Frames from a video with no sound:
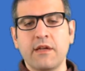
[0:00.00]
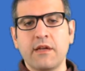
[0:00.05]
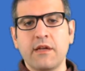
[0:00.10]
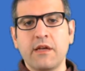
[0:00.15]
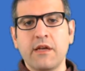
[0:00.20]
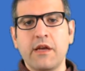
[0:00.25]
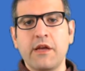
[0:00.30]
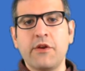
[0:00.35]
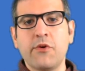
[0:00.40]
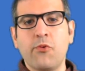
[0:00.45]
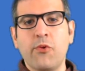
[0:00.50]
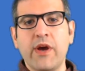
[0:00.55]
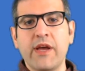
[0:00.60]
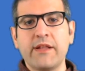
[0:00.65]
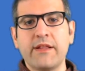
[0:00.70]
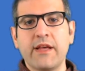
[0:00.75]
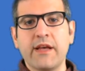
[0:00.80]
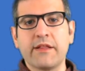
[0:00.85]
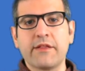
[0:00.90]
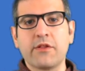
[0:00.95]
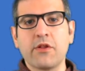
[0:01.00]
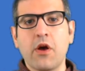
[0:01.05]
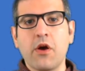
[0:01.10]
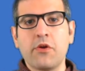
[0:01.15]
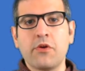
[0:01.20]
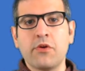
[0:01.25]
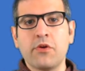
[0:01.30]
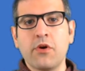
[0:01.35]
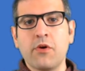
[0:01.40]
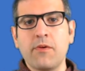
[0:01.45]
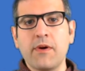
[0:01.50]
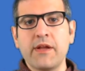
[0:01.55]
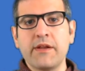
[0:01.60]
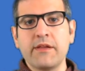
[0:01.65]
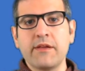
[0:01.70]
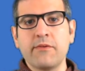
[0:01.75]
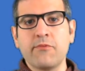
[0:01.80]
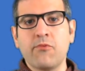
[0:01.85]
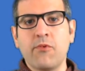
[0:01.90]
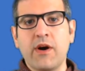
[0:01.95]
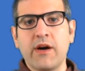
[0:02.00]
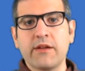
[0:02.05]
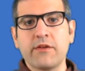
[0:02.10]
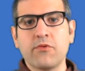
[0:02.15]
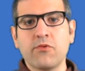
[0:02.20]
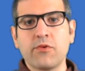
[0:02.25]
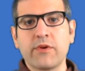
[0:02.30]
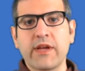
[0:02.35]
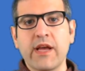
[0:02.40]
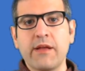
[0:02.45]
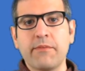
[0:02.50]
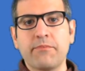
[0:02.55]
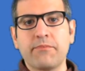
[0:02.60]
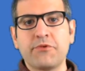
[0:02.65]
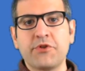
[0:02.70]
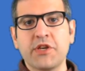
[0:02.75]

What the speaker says: in a way that no anyone who can